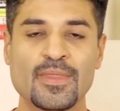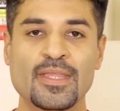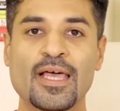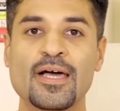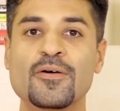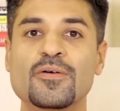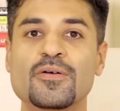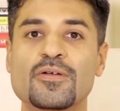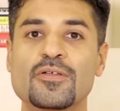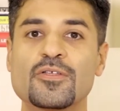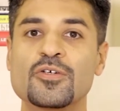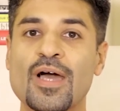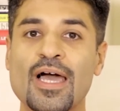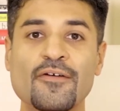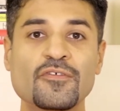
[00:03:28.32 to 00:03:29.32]
Now,
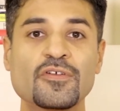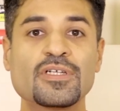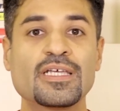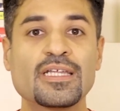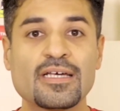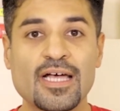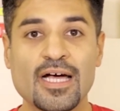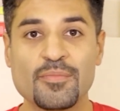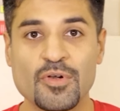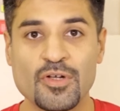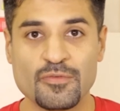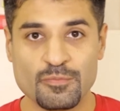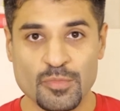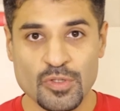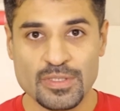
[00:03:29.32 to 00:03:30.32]
you have to read a couple
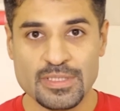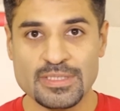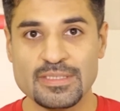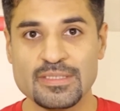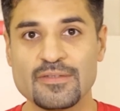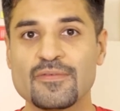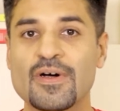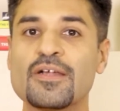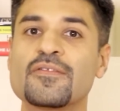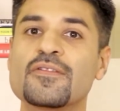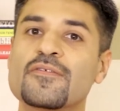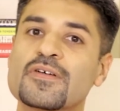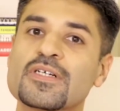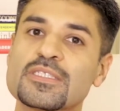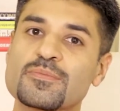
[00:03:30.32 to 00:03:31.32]
of books. One of the
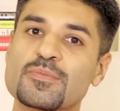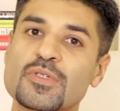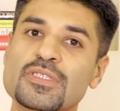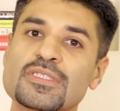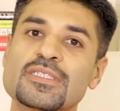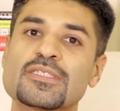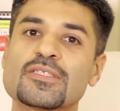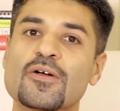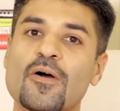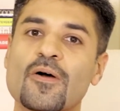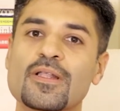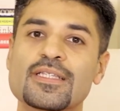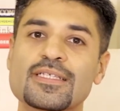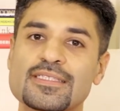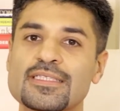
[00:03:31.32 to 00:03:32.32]
first books is
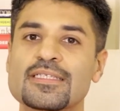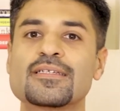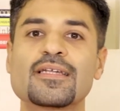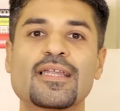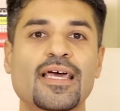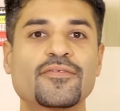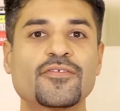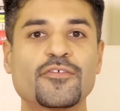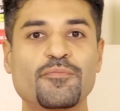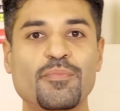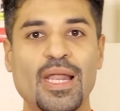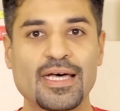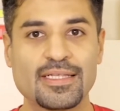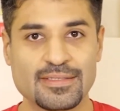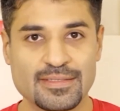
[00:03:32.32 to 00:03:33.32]
called The Secret Life of
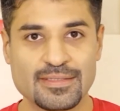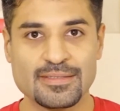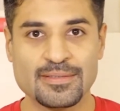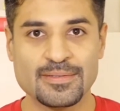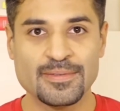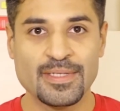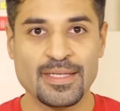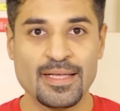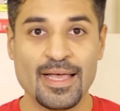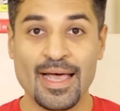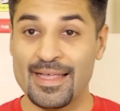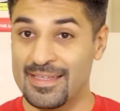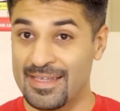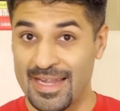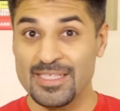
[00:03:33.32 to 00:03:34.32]
Plants.
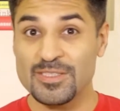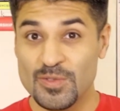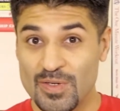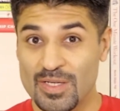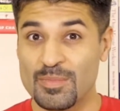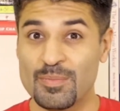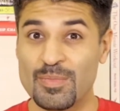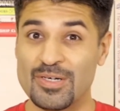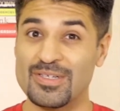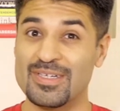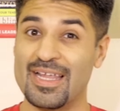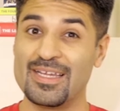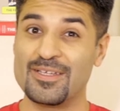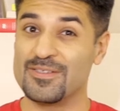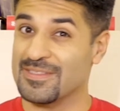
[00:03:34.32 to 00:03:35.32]
And the next story I'm about to
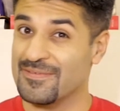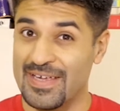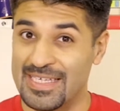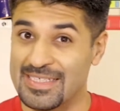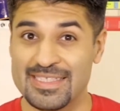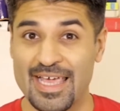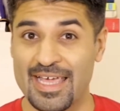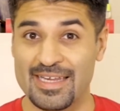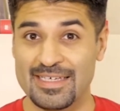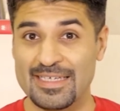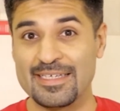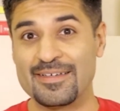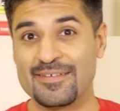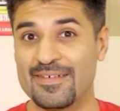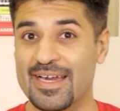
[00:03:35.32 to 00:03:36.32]
tell you is very scary.
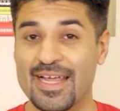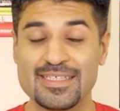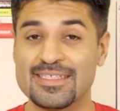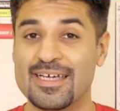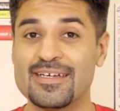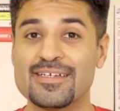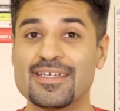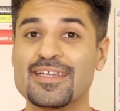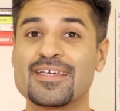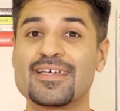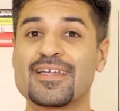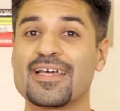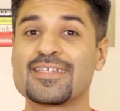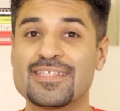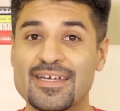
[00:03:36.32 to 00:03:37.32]
When I started reading
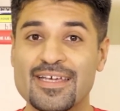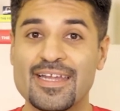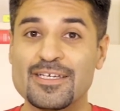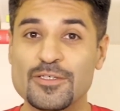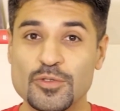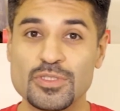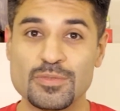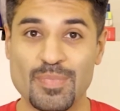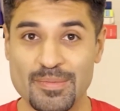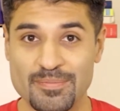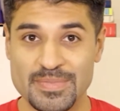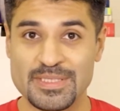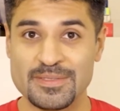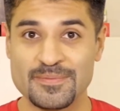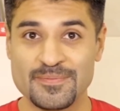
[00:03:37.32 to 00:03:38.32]
it, I started getting
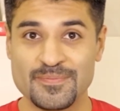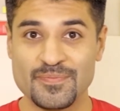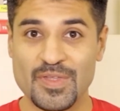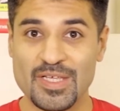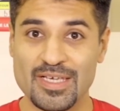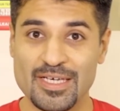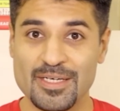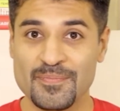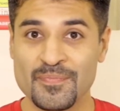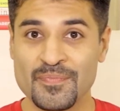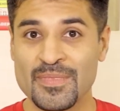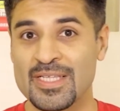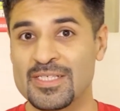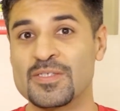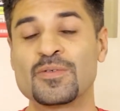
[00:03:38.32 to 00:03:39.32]
goosebumps. Okay?
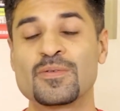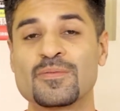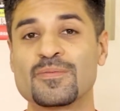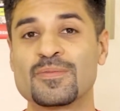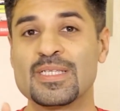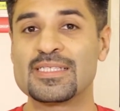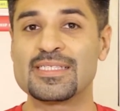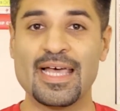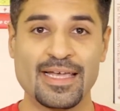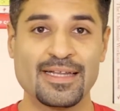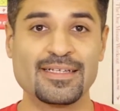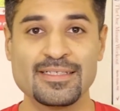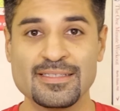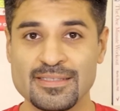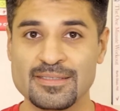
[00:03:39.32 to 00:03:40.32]
So the
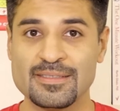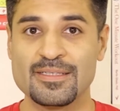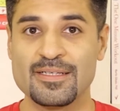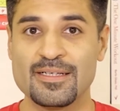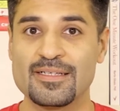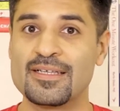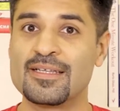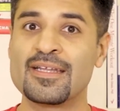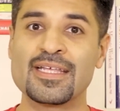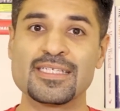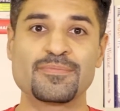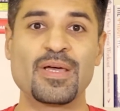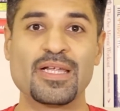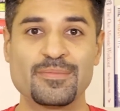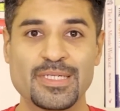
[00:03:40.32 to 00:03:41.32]
scientist did an
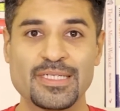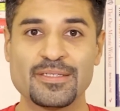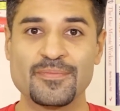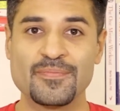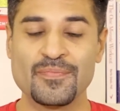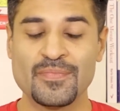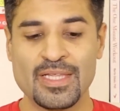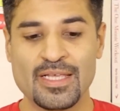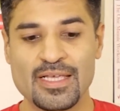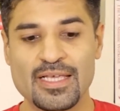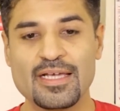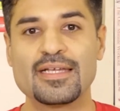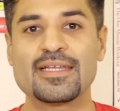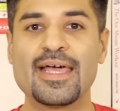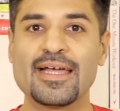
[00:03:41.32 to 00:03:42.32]
experiment. He
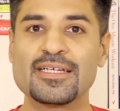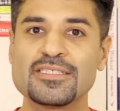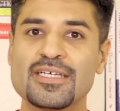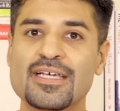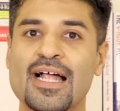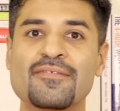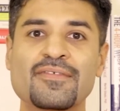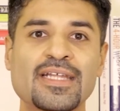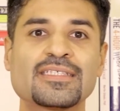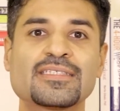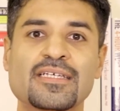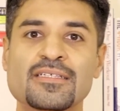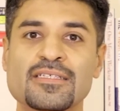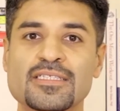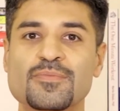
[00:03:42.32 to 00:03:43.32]
attached the galvanic
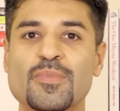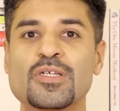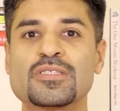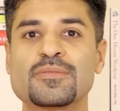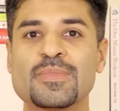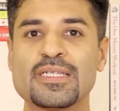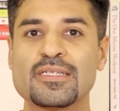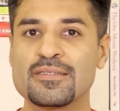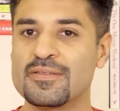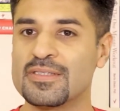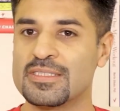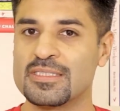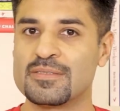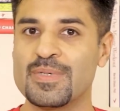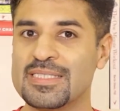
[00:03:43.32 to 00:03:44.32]
skin response meter,
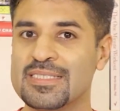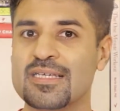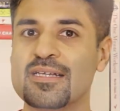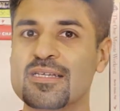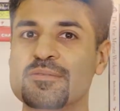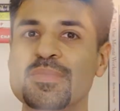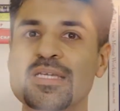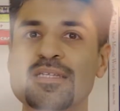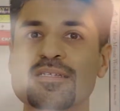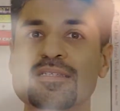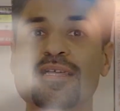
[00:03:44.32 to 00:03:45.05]
which is basically a meter